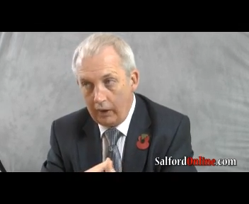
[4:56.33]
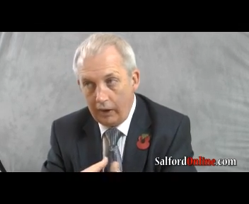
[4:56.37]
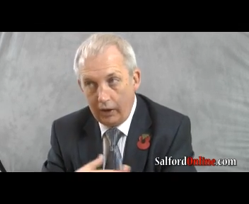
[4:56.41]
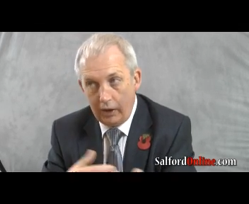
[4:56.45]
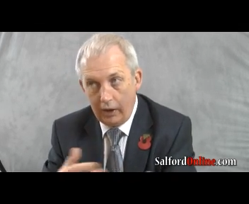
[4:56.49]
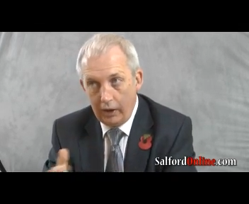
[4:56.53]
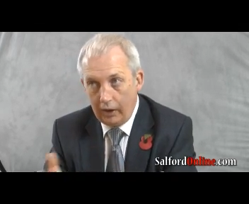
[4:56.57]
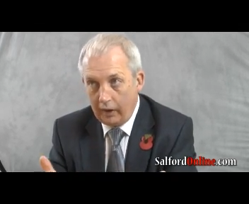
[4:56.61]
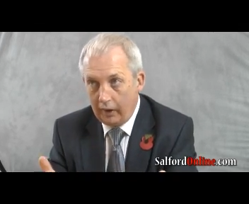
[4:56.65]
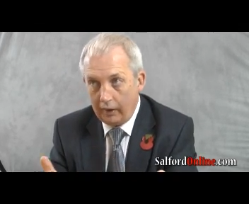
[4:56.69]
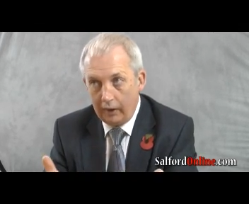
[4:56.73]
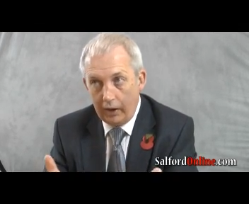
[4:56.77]

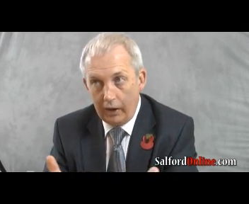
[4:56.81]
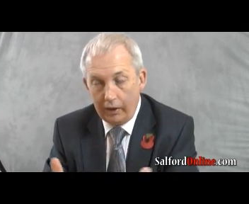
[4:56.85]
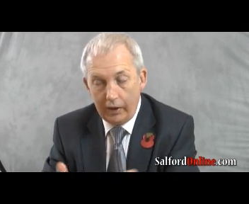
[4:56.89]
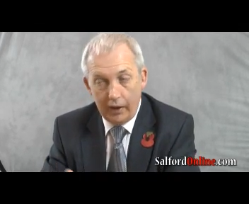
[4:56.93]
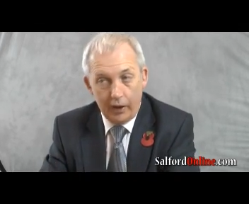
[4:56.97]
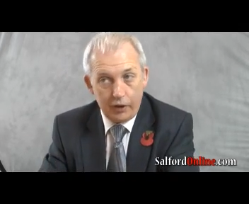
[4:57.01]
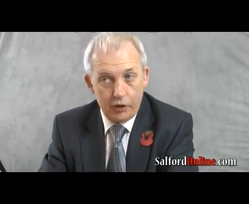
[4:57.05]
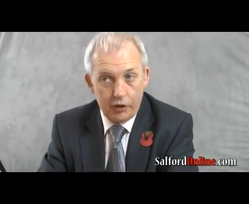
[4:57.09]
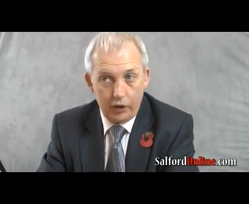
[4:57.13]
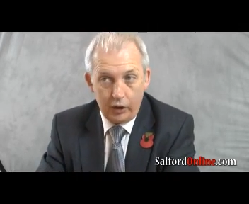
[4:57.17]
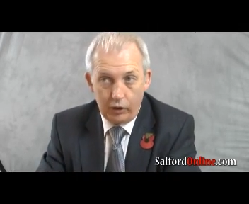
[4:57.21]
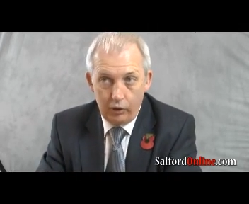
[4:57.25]
and
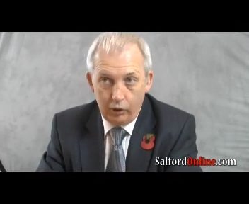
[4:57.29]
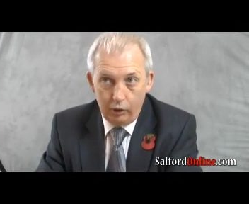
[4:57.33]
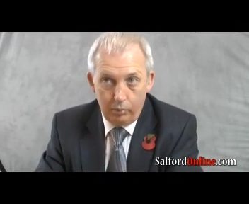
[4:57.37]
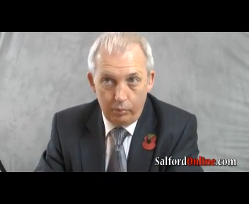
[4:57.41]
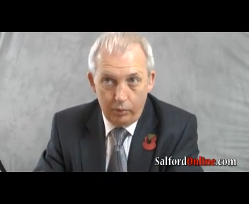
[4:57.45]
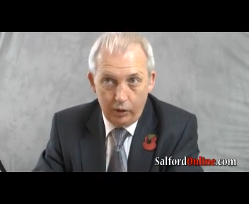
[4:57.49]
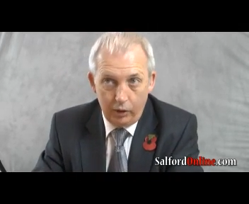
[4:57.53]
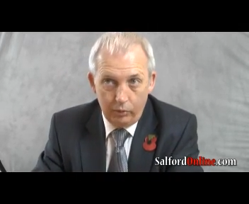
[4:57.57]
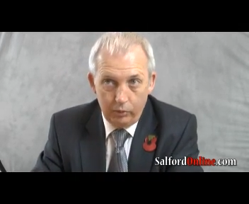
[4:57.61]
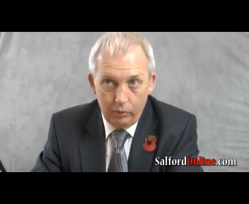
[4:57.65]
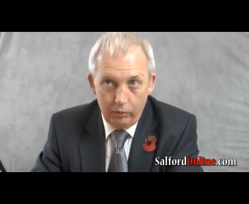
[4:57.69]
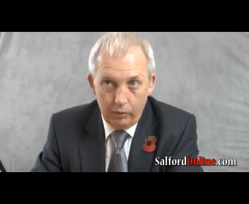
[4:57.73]
I see no
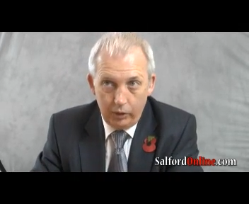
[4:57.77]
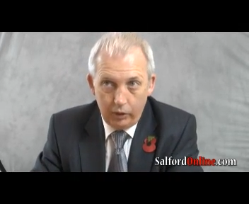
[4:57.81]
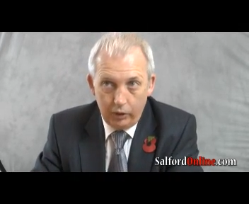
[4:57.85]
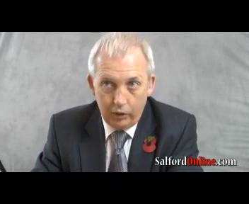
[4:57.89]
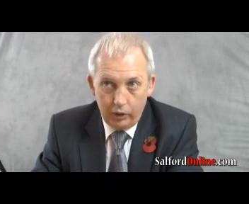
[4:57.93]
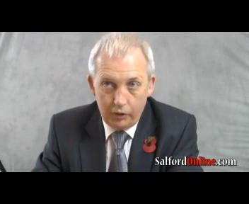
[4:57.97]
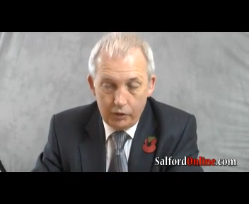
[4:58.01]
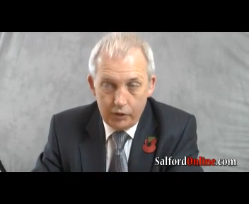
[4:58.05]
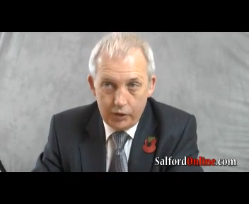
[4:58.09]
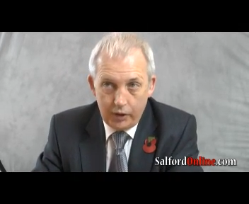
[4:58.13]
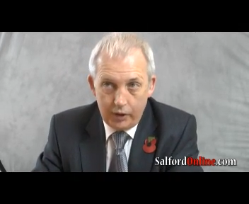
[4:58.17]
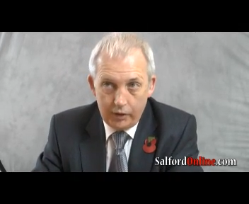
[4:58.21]
problem with
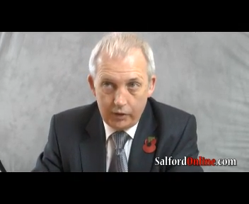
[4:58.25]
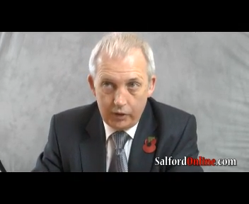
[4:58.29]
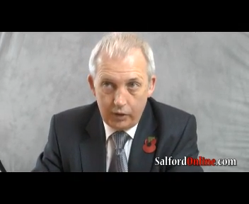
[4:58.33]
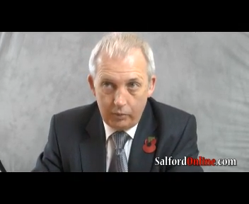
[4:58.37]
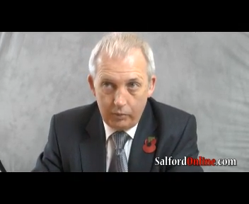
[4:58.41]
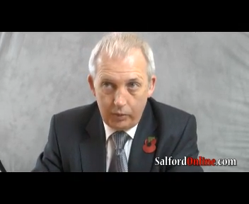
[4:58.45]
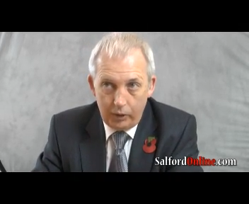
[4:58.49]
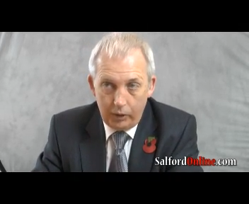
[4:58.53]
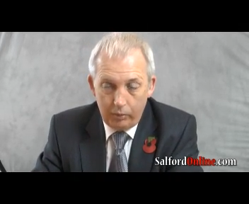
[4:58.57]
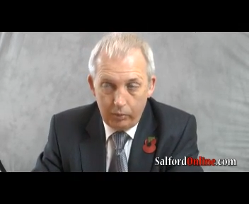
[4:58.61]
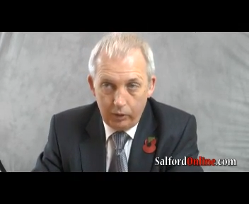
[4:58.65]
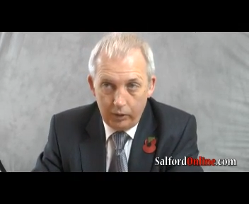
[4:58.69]

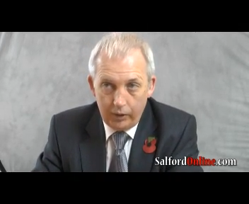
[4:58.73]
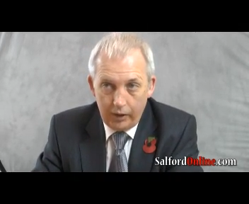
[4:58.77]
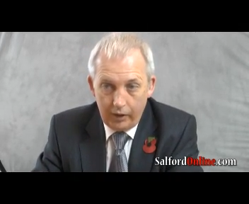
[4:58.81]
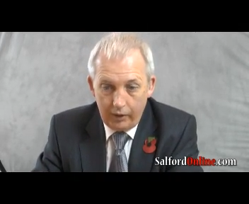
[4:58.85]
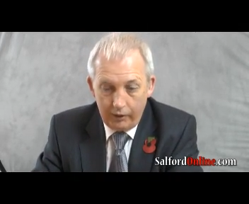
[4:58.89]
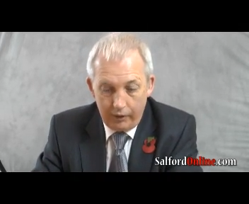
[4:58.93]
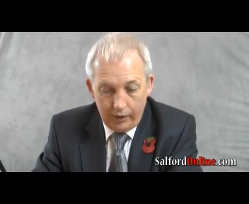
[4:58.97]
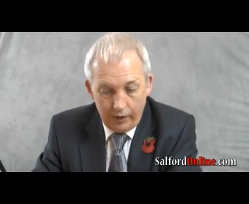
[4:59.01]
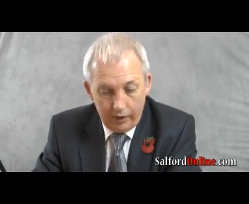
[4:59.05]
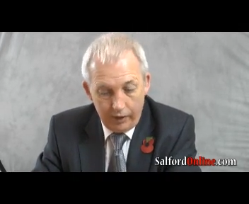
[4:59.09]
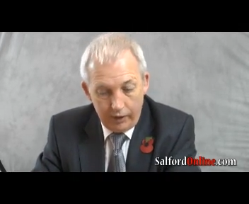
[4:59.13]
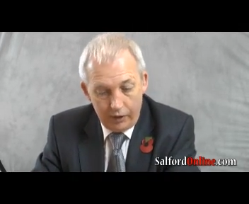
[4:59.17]
contacting people
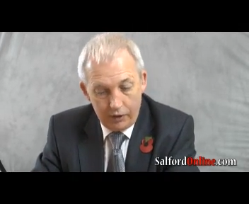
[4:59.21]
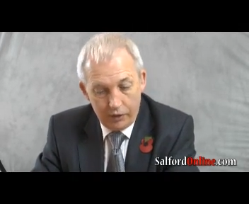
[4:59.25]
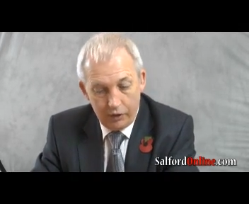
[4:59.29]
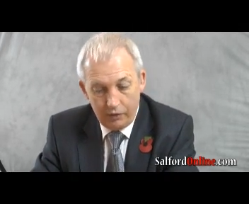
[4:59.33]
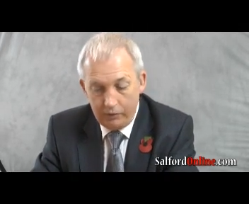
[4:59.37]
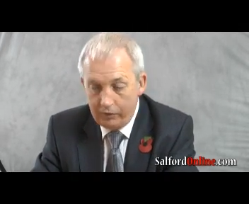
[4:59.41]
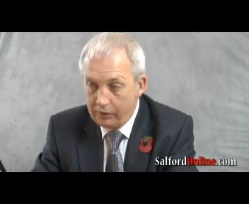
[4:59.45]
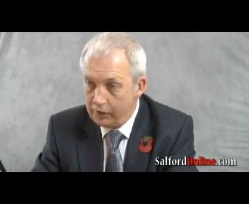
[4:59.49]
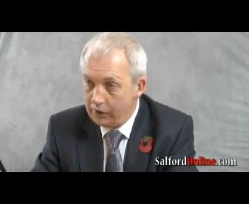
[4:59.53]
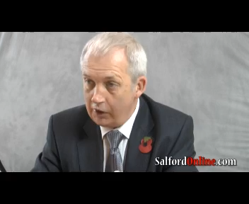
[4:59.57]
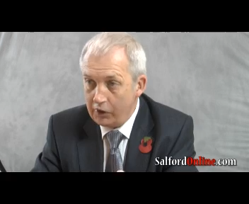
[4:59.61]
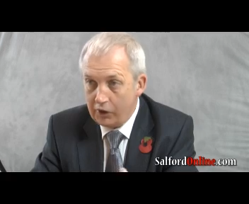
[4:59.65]
like that. It's
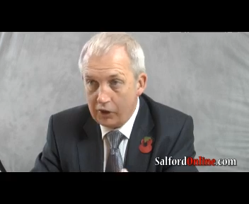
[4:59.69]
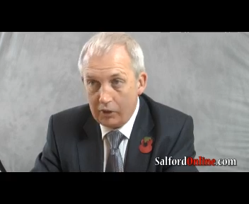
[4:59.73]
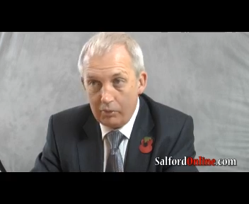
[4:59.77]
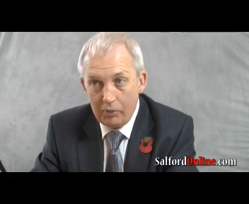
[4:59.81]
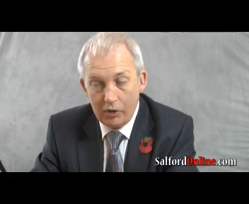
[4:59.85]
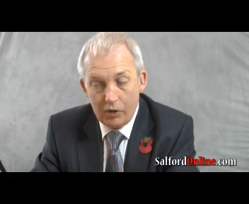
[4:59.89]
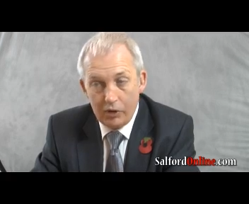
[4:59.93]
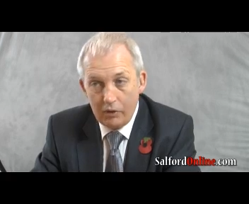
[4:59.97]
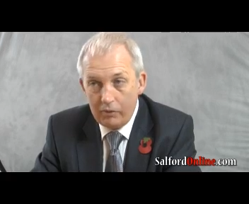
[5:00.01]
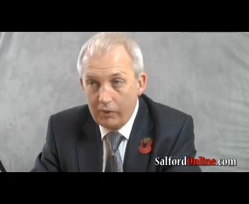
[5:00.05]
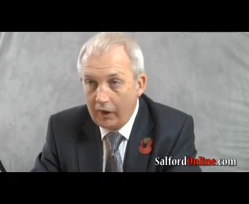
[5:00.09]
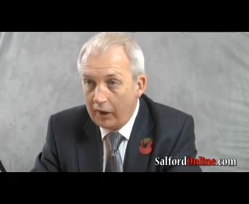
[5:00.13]
a system
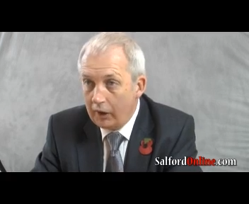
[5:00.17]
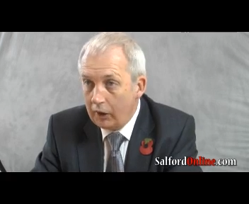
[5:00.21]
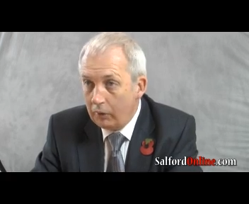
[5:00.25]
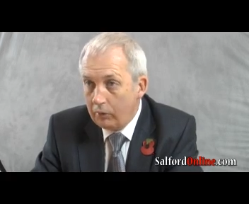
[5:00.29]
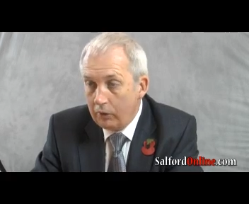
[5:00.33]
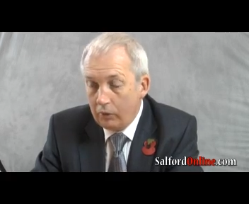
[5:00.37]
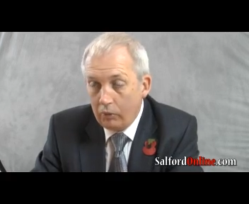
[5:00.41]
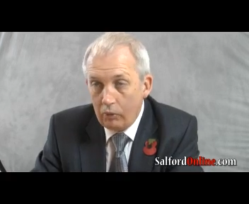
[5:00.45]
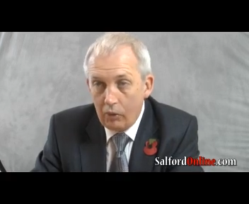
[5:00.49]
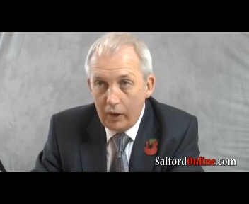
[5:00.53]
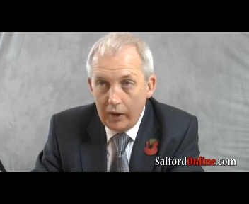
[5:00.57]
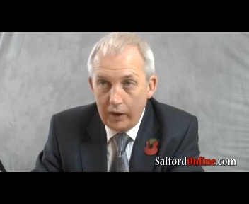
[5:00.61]
that's
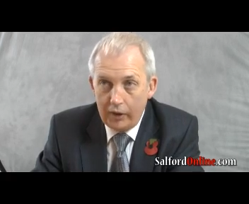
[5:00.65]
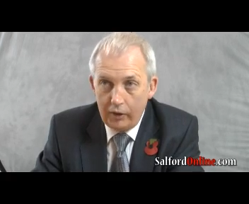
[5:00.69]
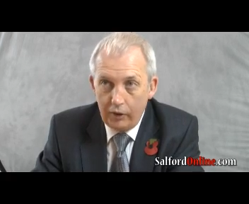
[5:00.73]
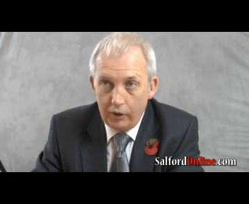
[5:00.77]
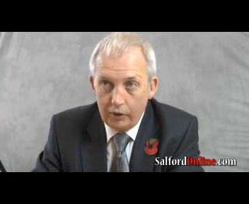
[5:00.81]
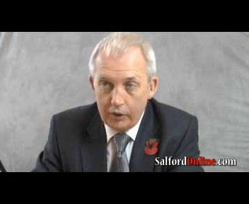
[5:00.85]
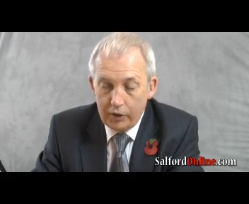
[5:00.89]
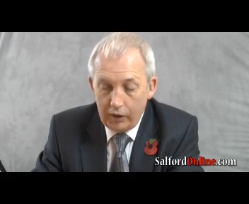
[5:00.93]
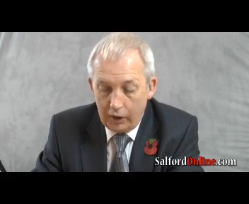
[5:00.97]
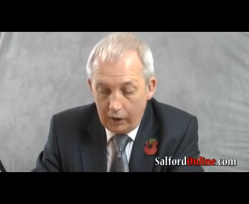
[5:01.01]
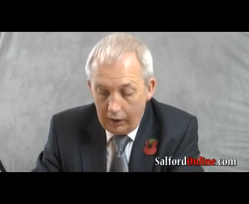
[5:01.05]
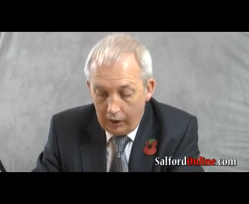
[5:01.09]
available, why
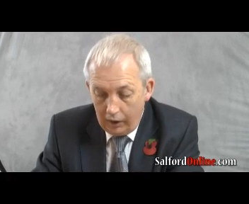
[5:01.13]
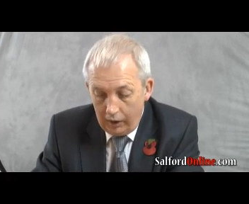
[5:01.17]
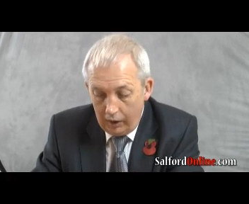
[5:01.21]
not?